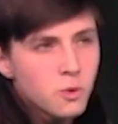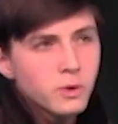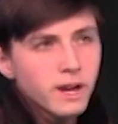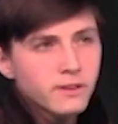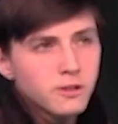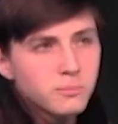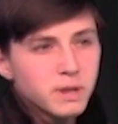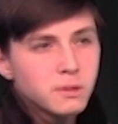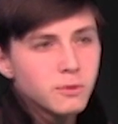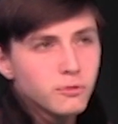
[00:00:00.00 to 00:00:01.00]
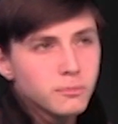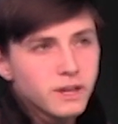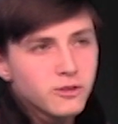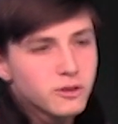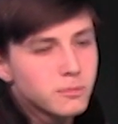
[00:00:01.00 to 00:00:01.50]
We had an unbeatable
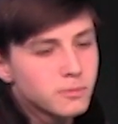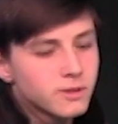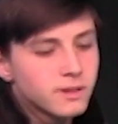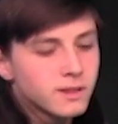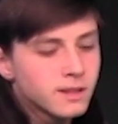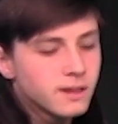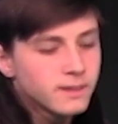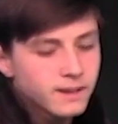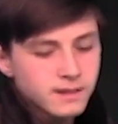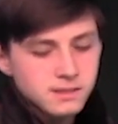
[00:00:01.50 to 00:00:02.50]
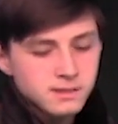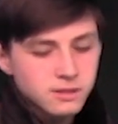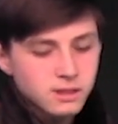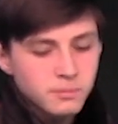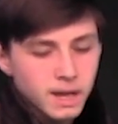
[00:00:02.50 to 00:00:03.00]
flamenco number. That is
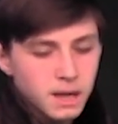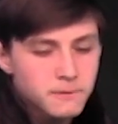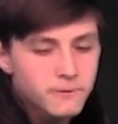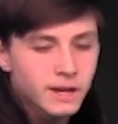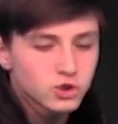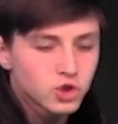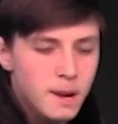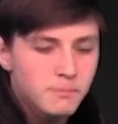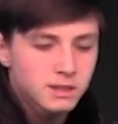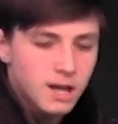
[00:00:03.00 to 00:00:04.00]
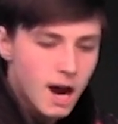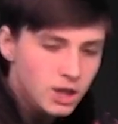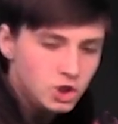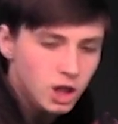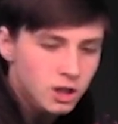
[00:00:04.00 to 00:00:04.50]
until he abandoned me for that tramp
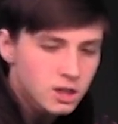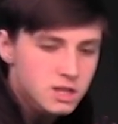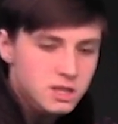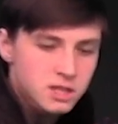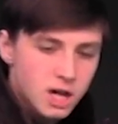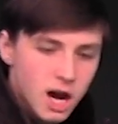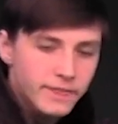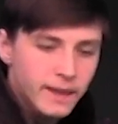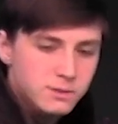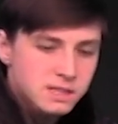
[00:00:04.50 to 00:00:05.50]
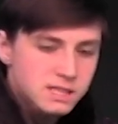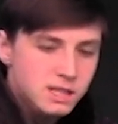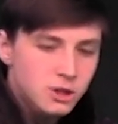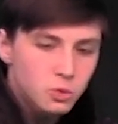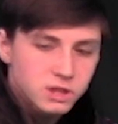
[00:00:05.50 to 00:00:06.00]
Natasha. God, that was the
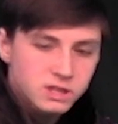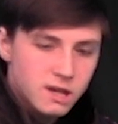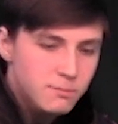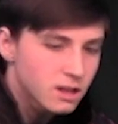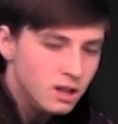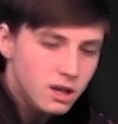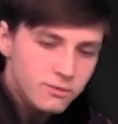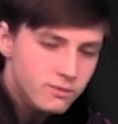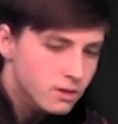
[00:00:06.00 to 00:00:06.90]
single worst day of my life.